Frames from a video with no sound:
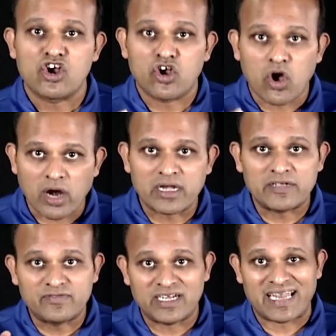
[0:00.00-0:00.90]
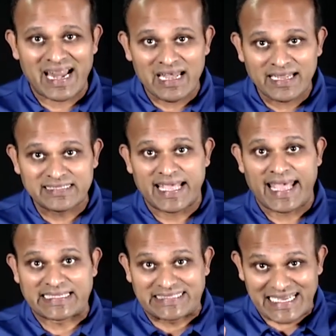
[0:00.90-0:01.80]
Cognitive threat analytics
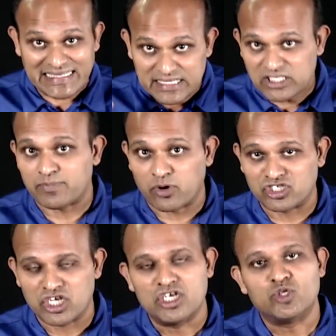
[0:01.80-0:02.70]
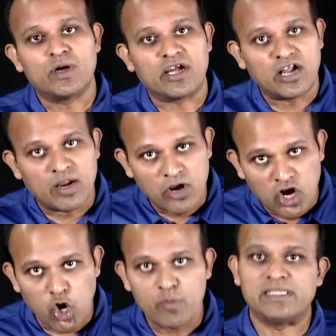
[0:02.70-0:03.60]
extends this approach to a
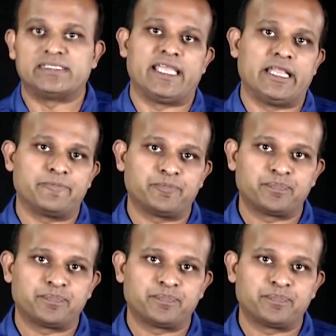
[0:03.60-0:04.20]
global scale.